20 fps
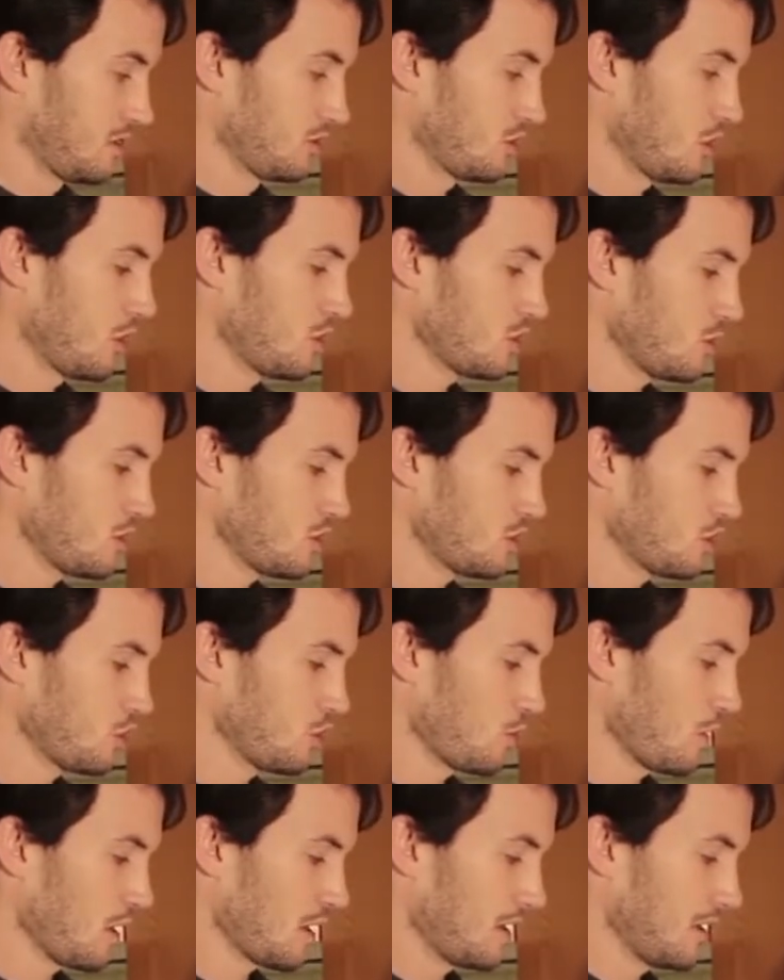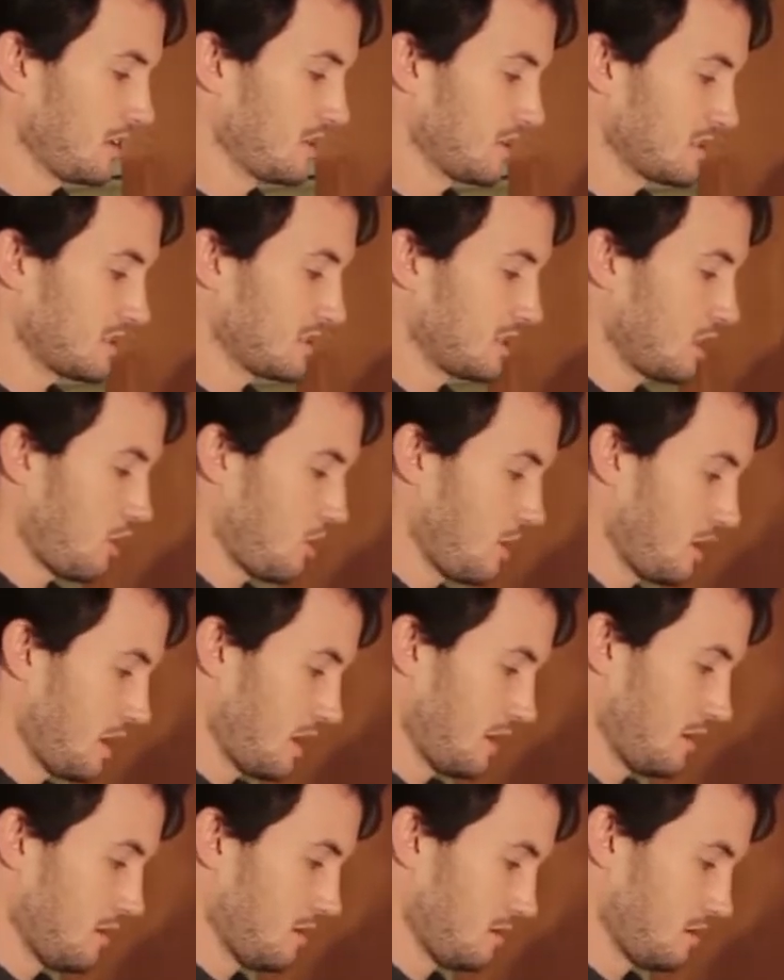Don't do it too quickly, just
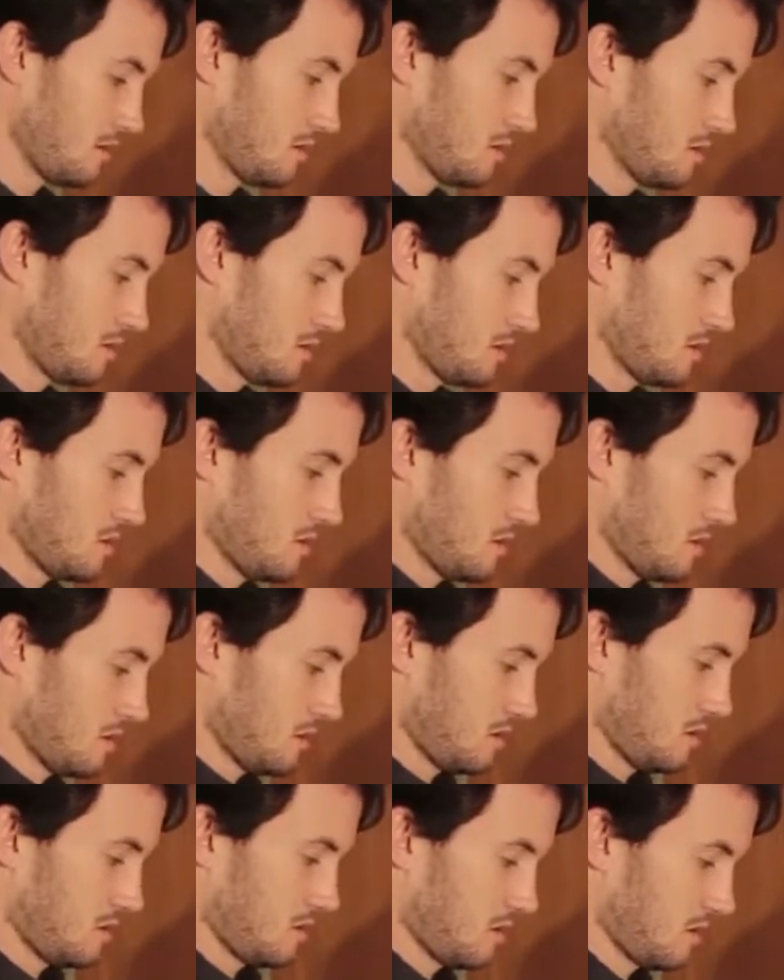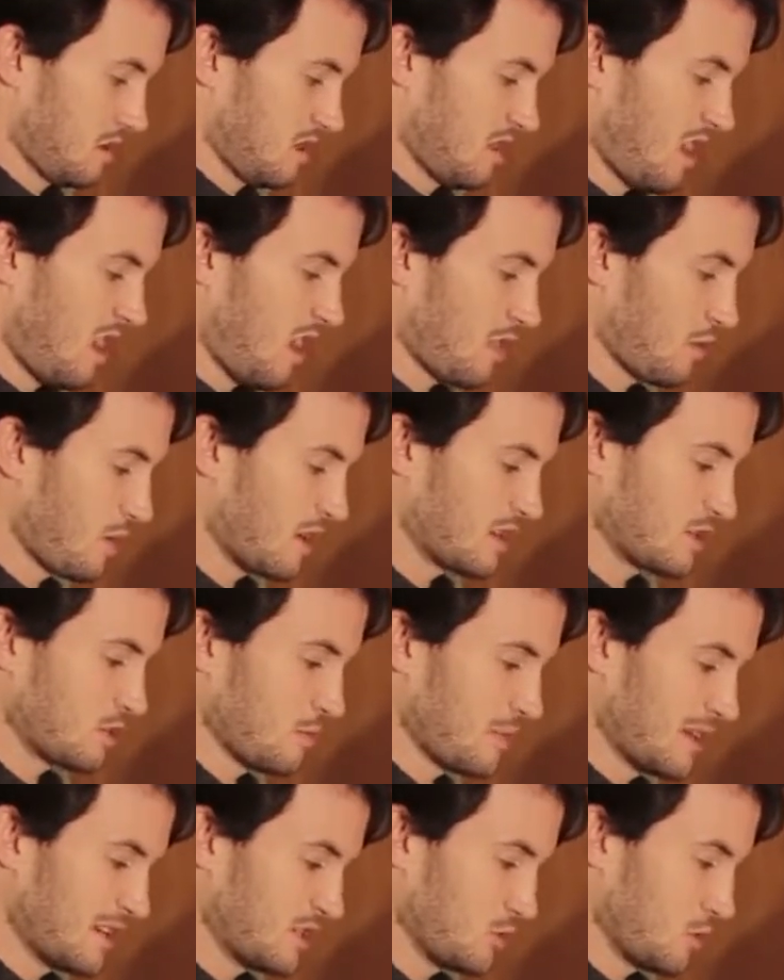slowly, otherwise it
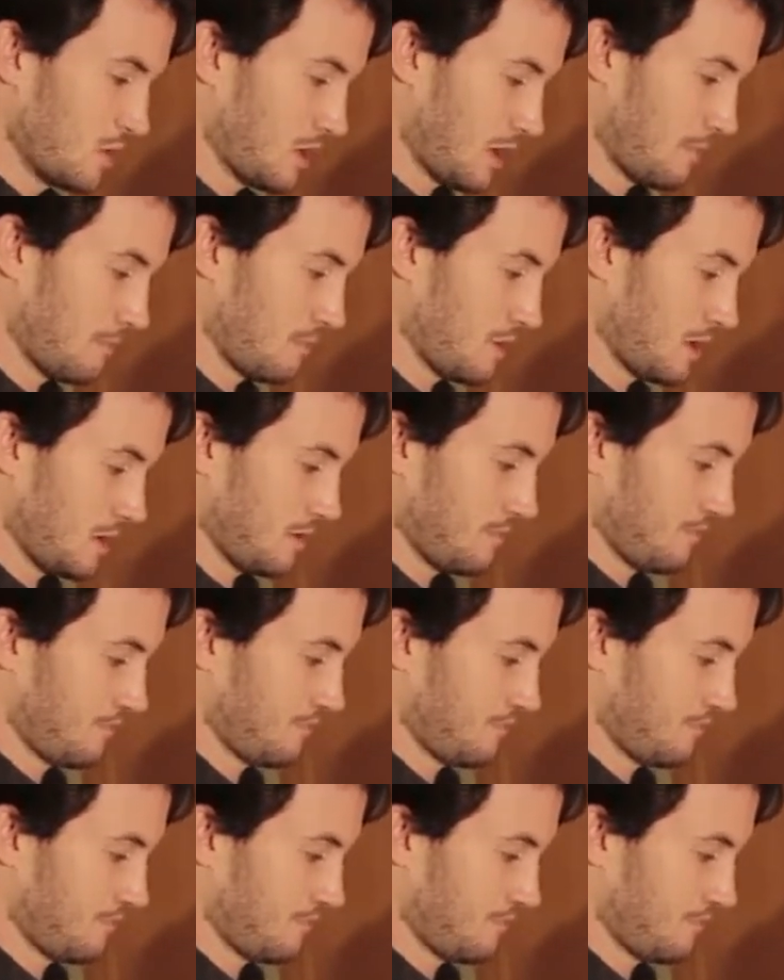will be too clumpy.